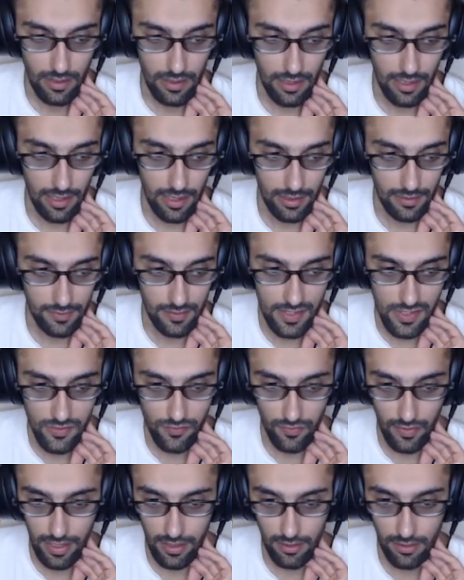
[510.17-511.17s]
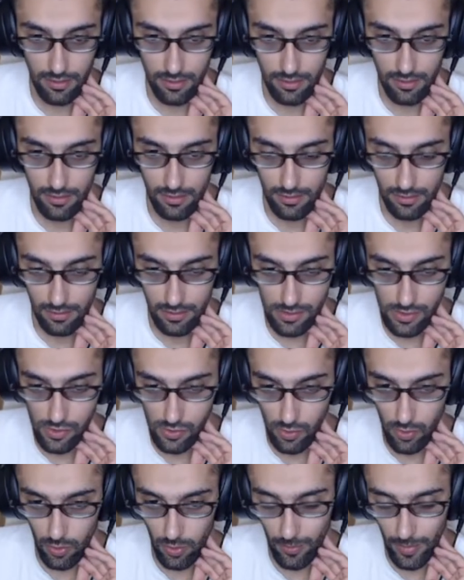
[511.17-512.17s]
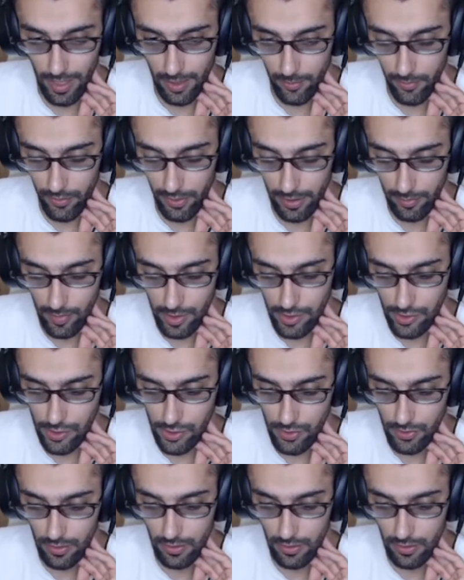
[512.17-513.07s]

and this file is all mine pretty much.